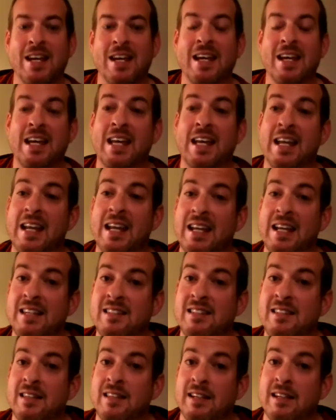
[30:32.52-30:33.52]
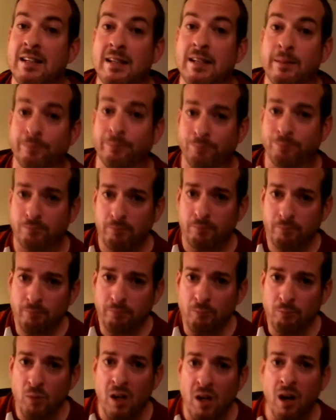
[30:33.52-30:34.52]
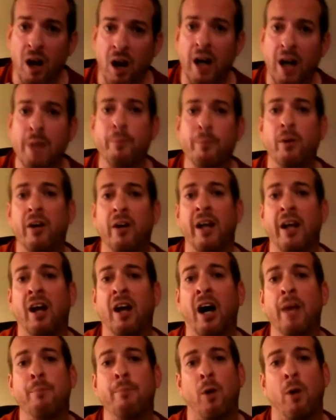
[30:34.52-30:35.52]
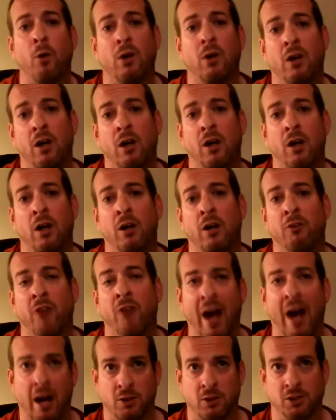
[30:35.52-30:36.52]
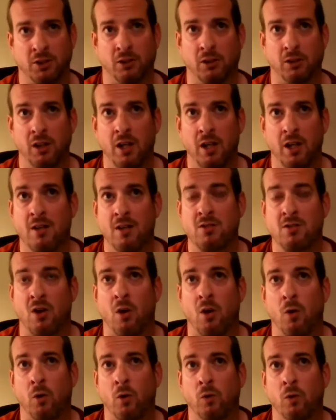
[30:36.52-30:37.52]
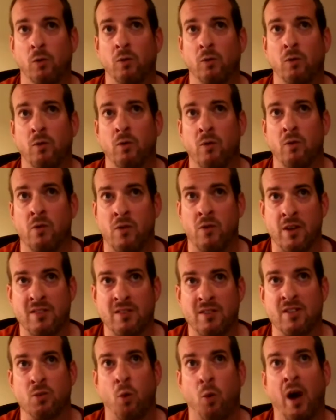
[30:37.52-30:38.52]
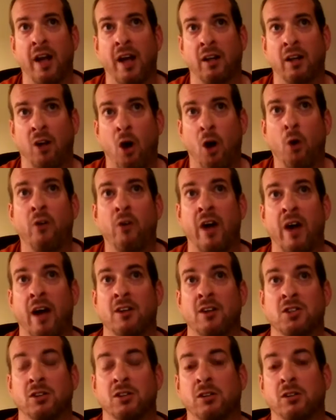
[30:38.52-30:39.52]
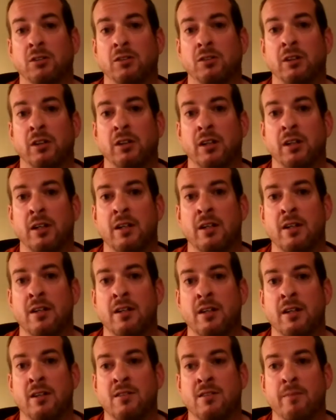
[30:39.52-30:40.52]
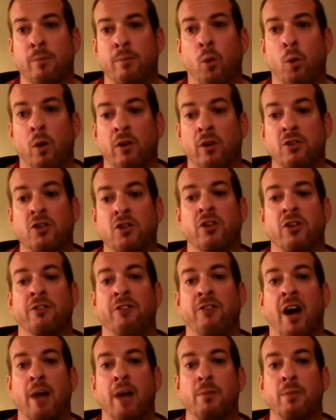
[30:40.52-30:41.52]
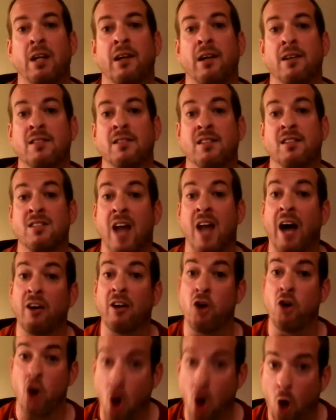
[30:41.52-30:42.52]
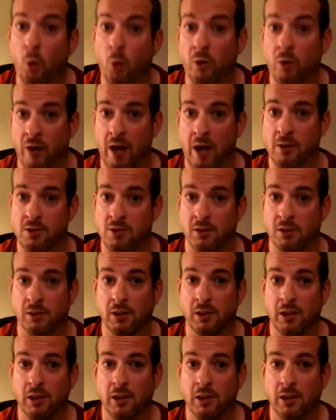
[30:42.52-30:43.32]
is the hyper and hypo arousal. So this is why low arousal is important to define, because it's not no arousal.